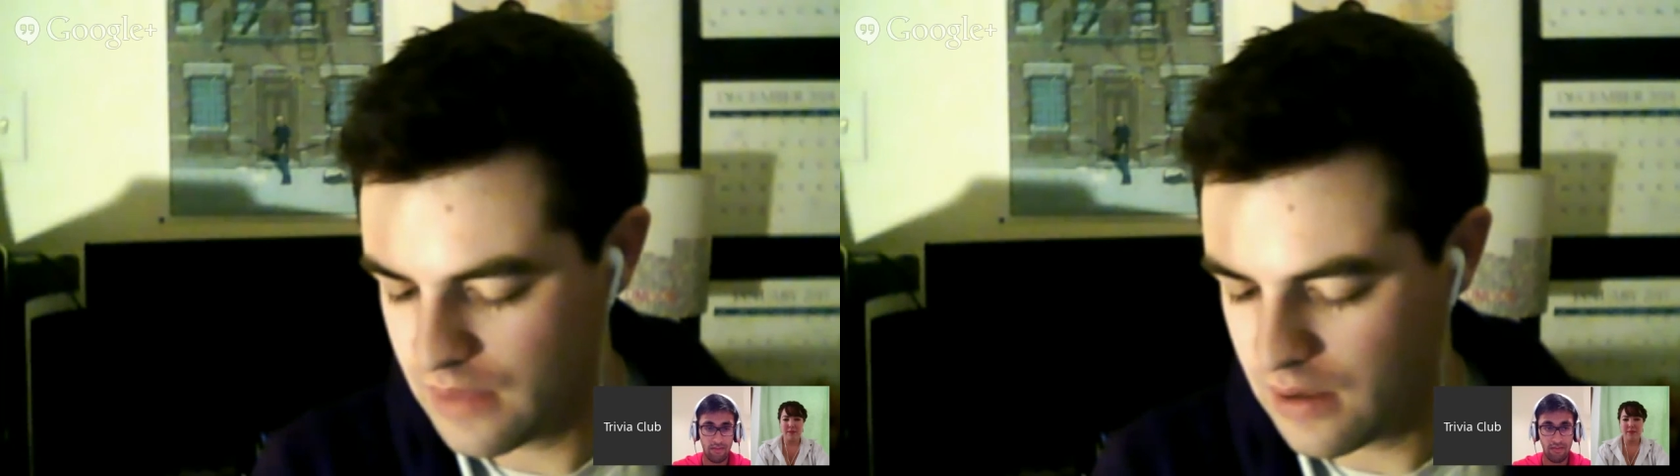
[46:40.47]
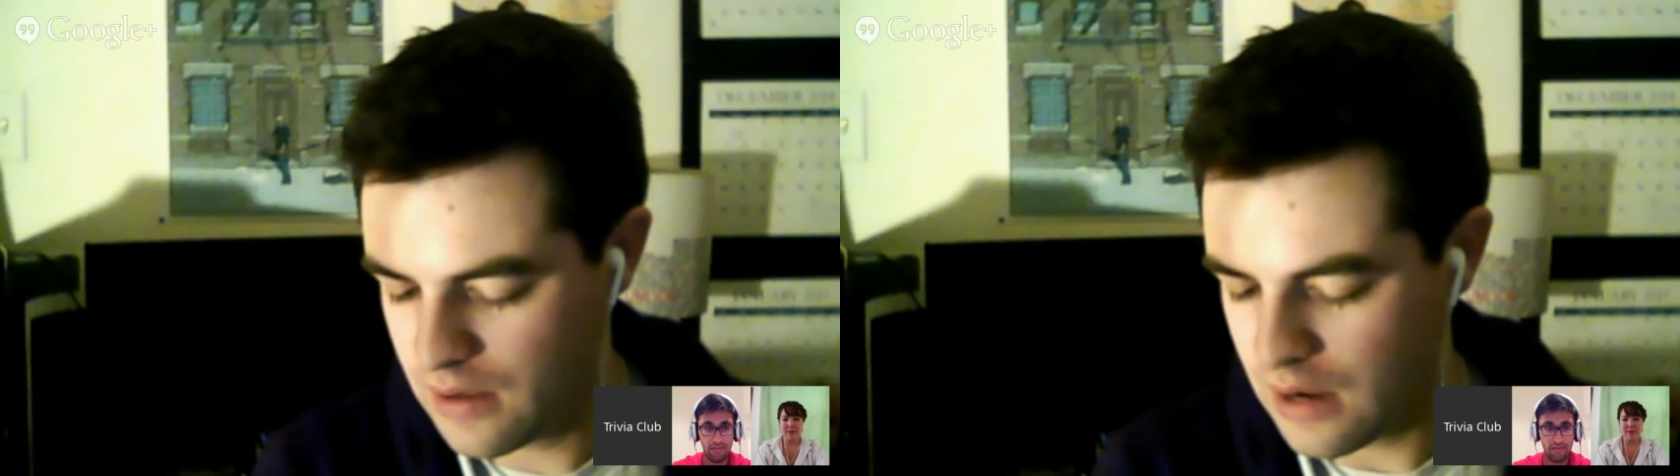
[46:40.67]

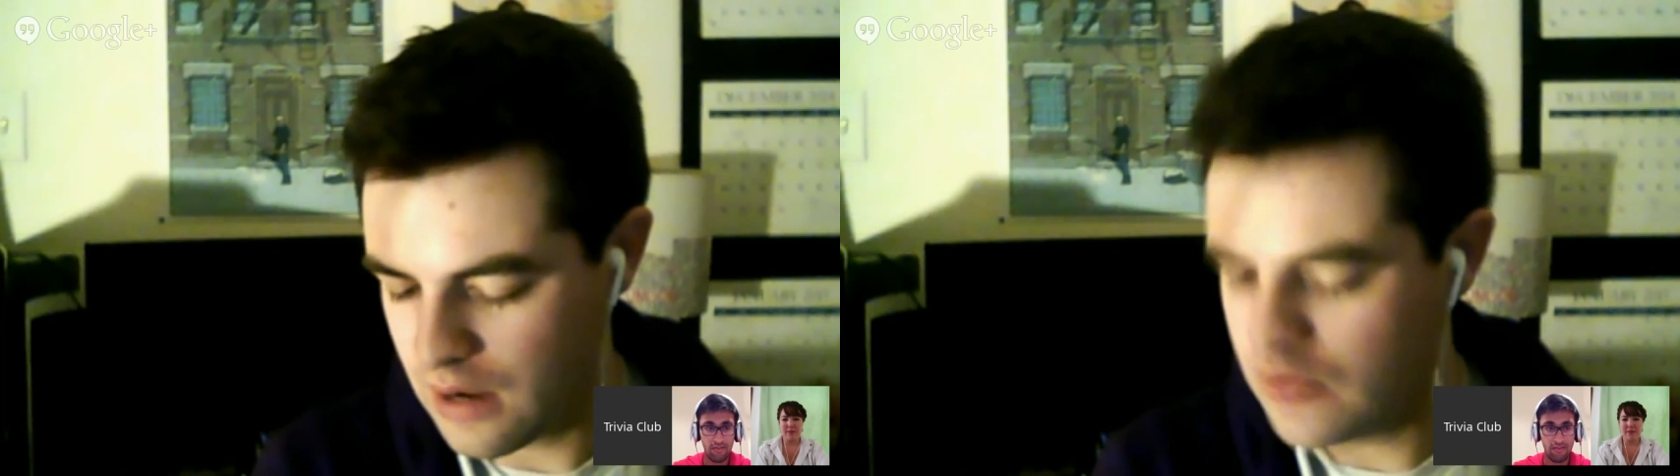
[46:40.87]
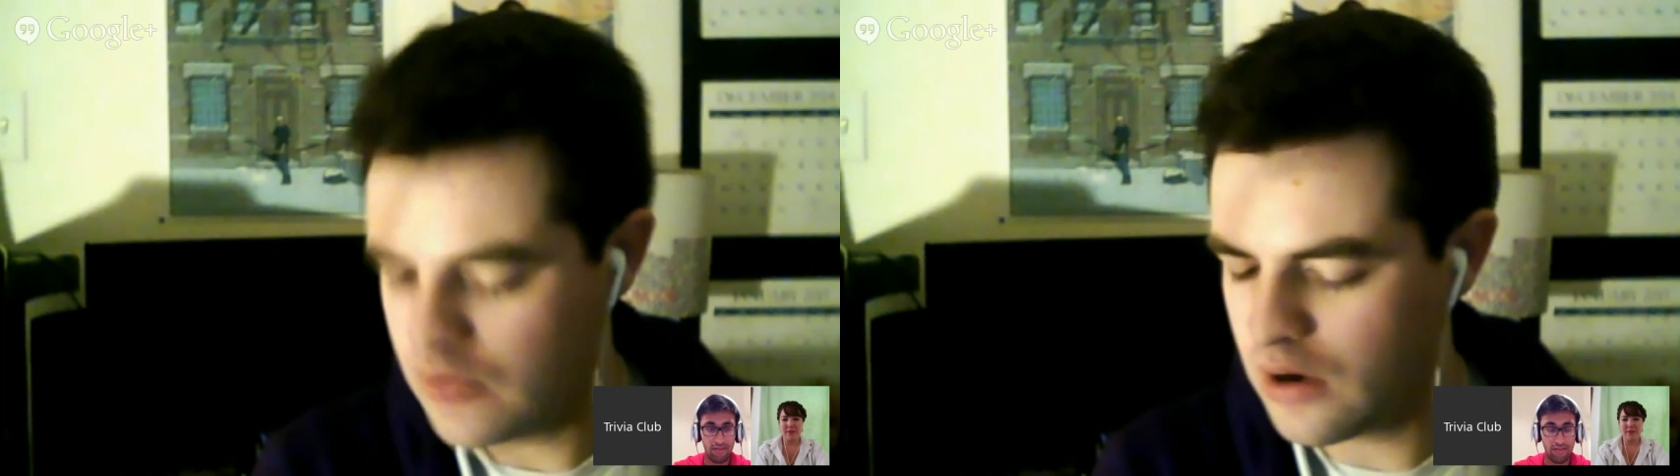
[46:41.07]

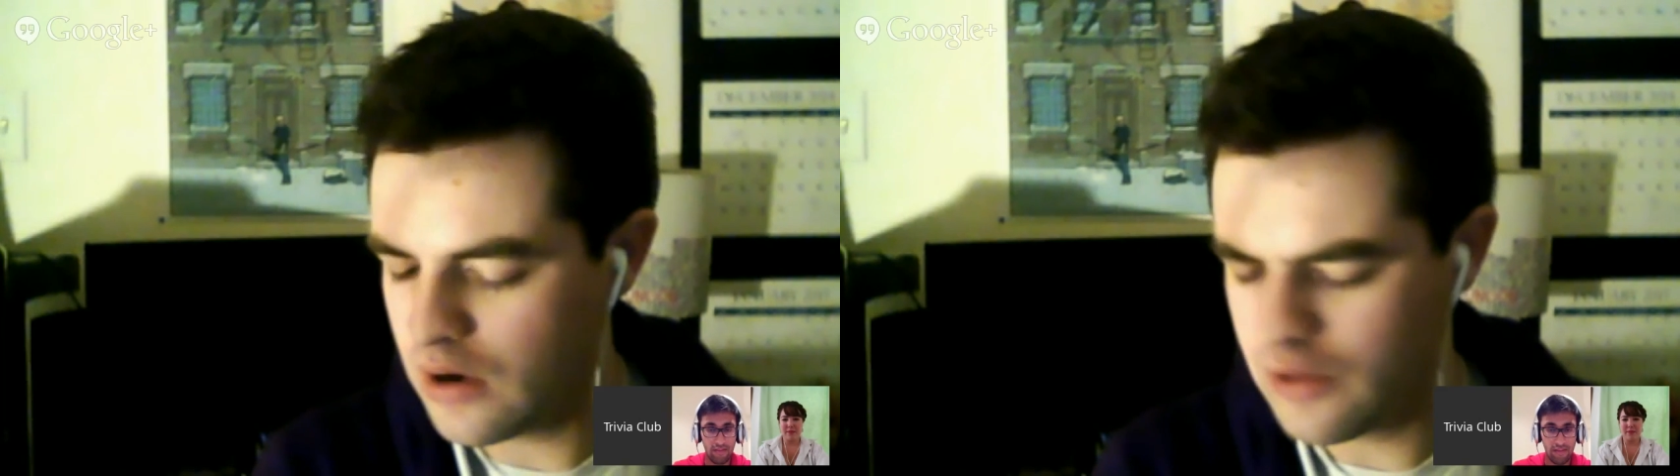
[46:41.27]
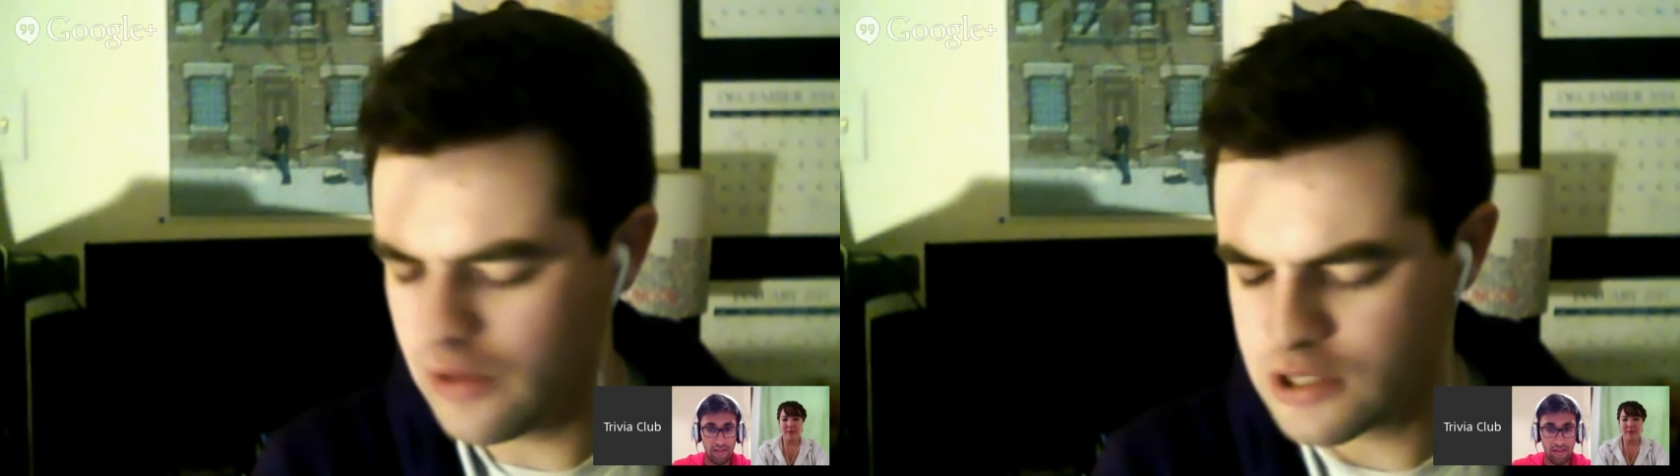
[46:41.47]
Other
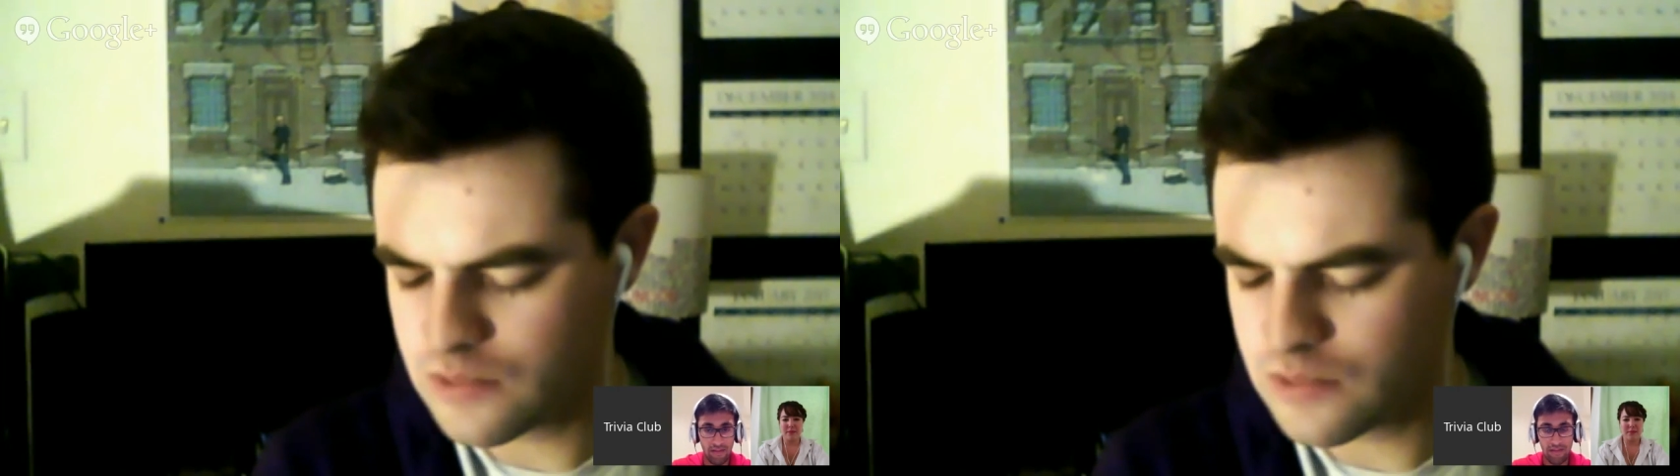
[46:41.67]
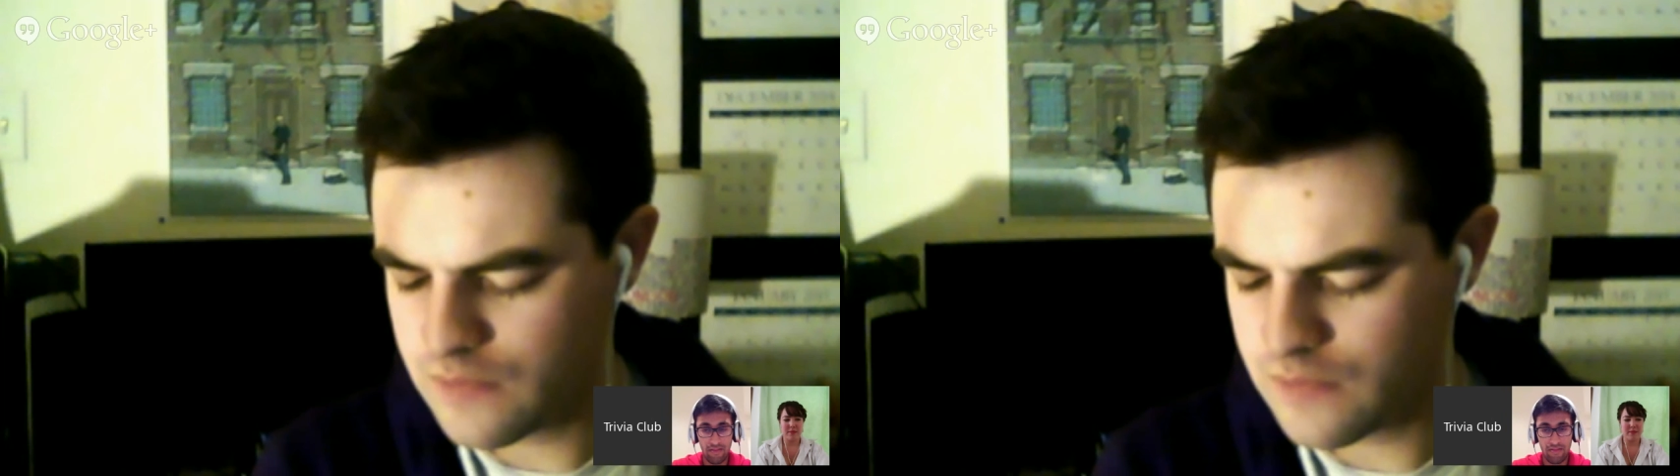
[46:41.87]
just
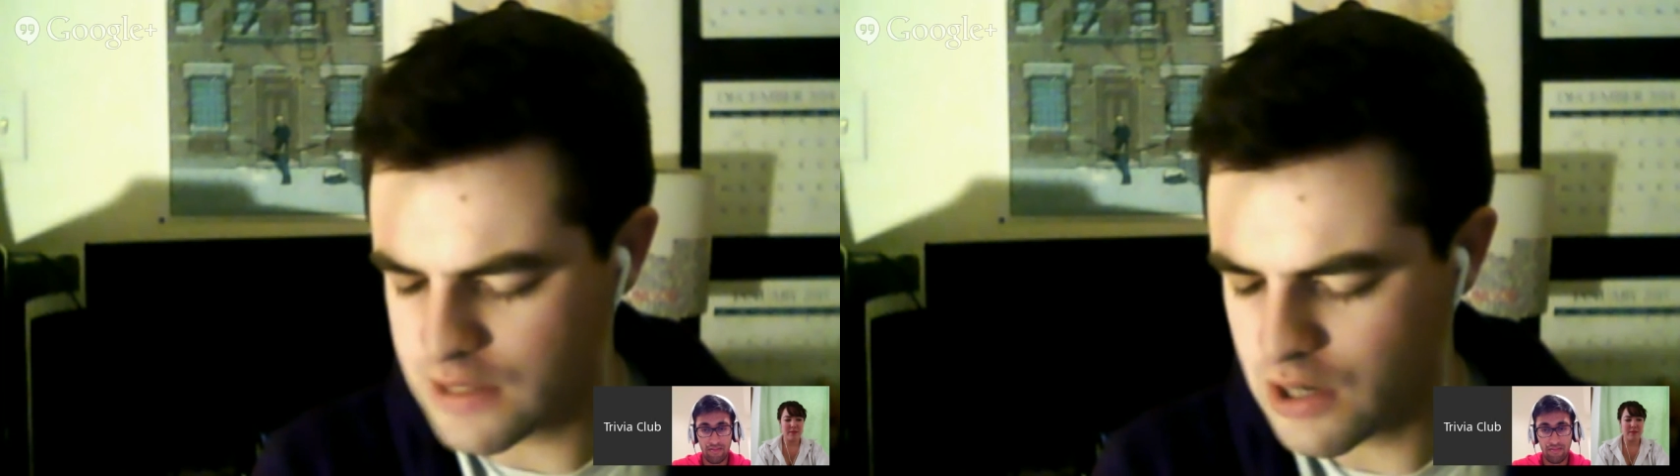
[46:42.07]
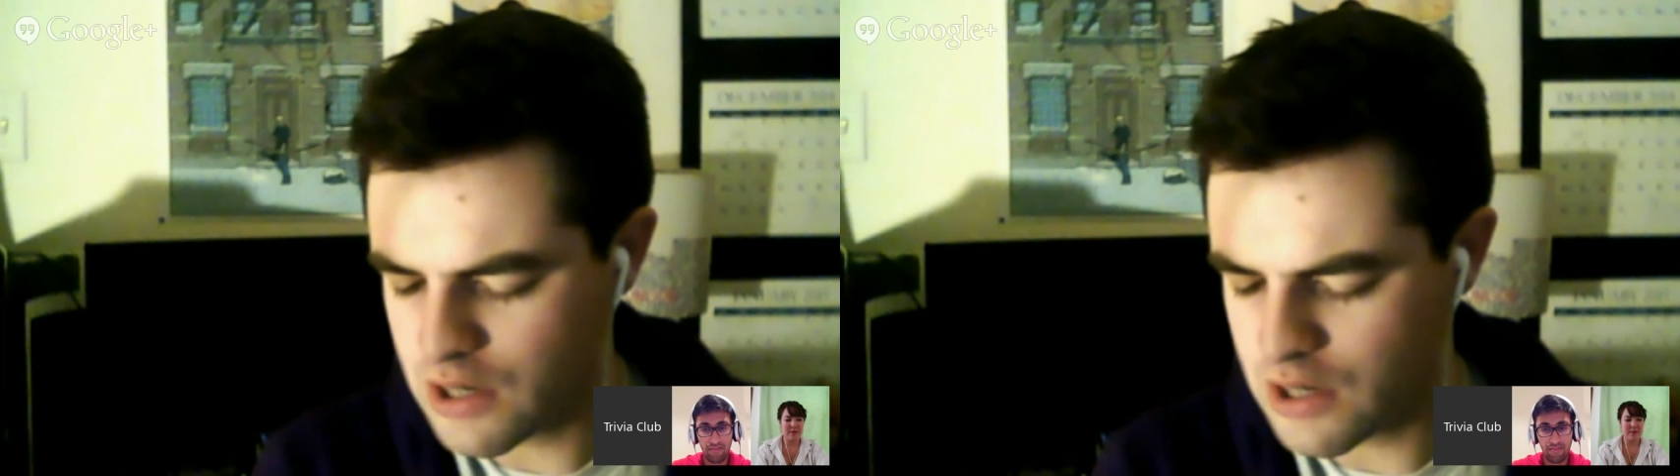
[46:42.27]
things to note.